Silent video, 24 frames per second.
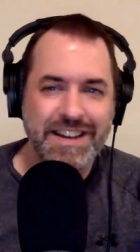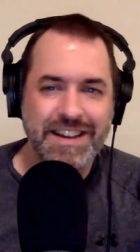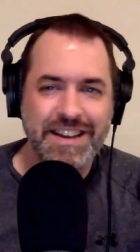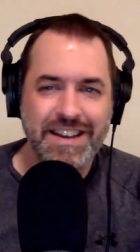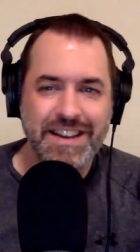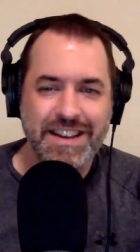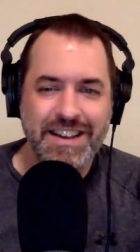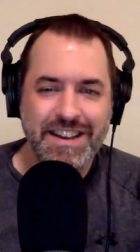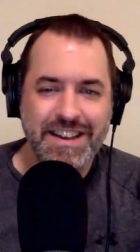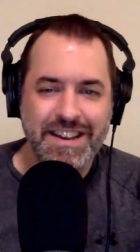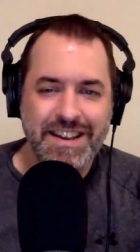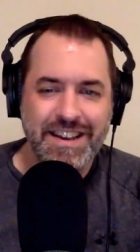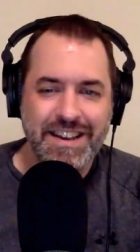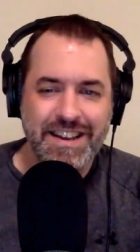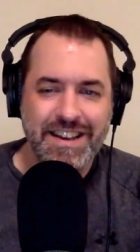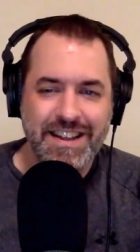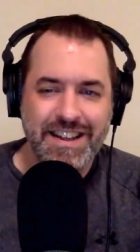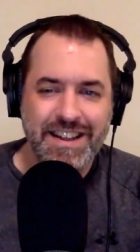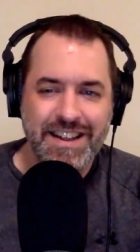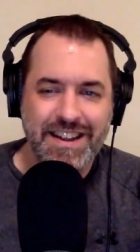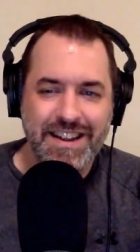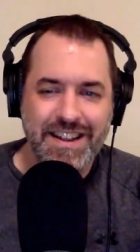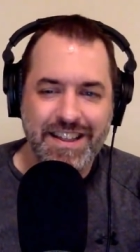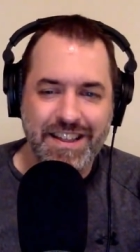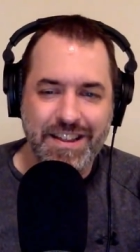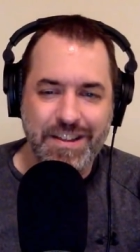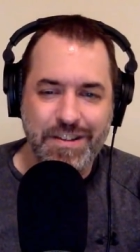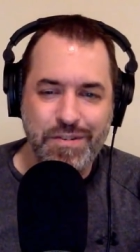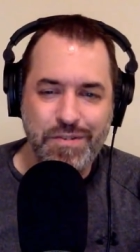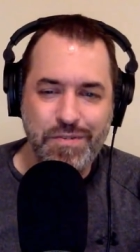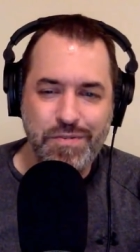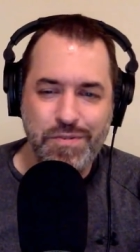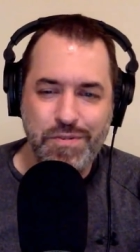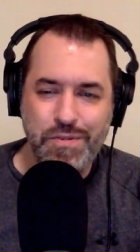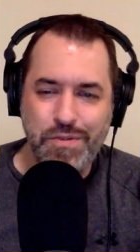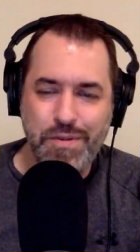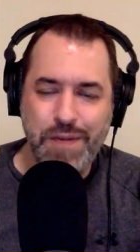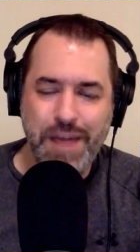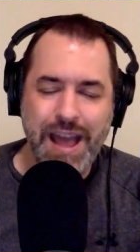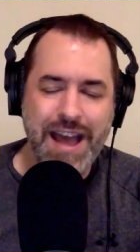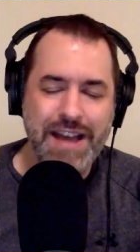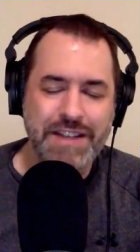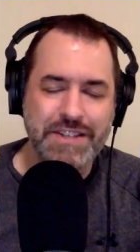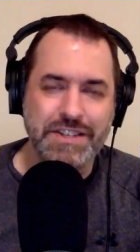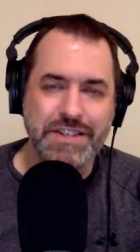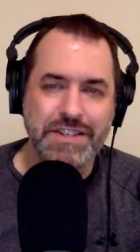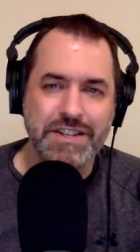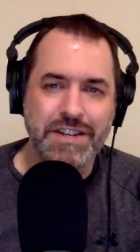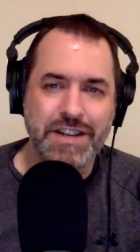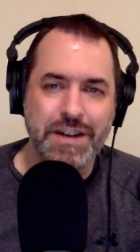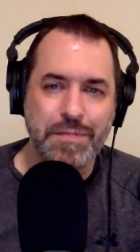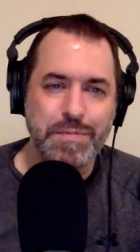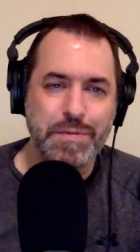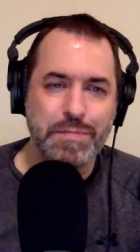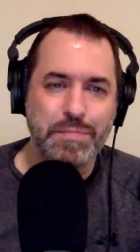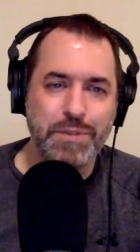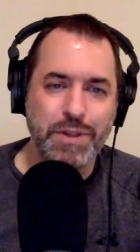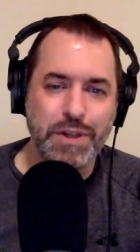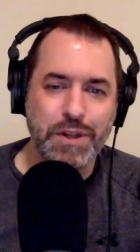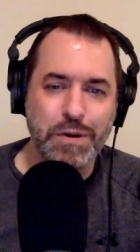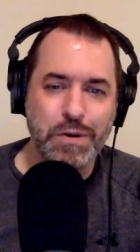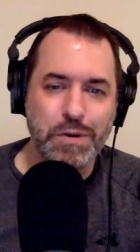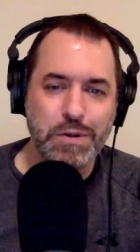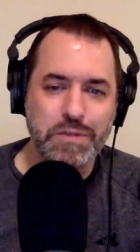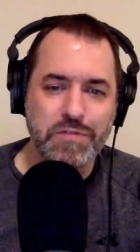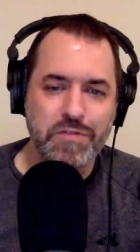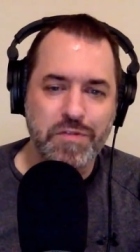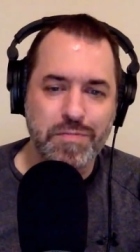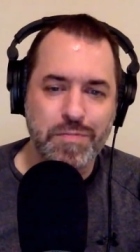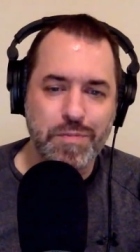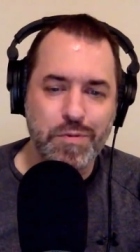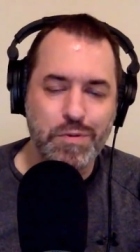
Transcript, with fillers: Yeah. And I thought, who who hasn't come to blows